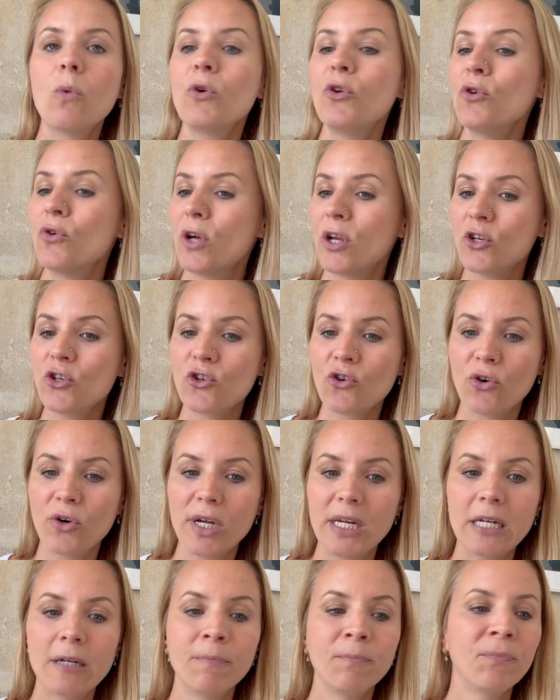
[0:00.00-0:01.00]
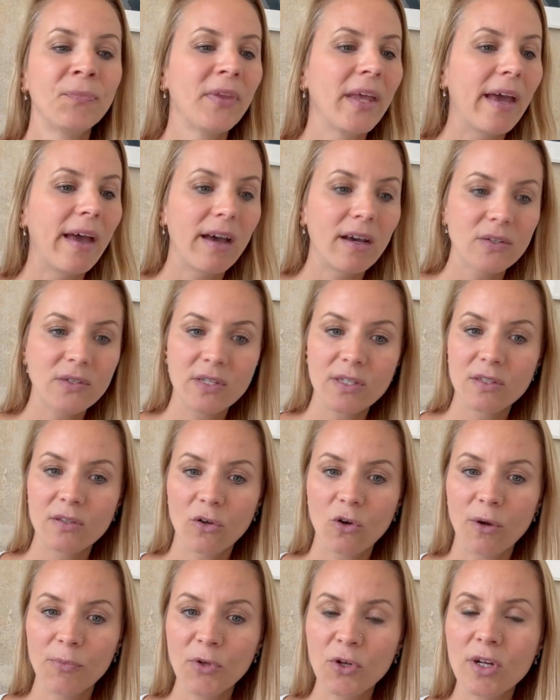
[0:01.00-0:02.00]
You can join, access the
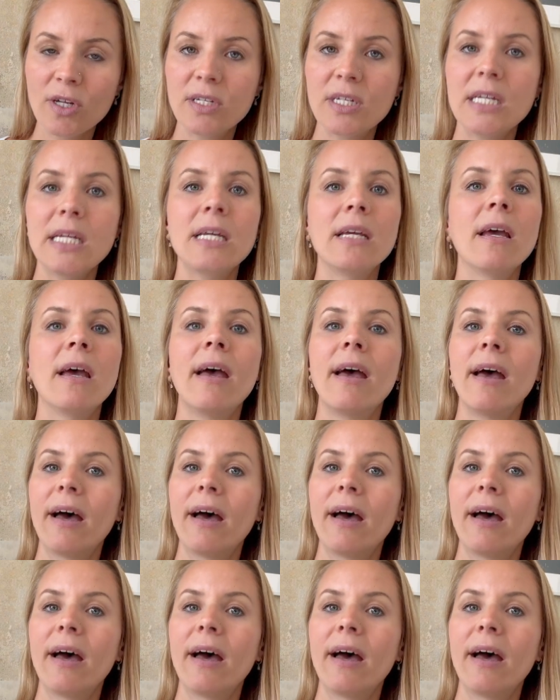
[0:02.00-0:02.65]
community,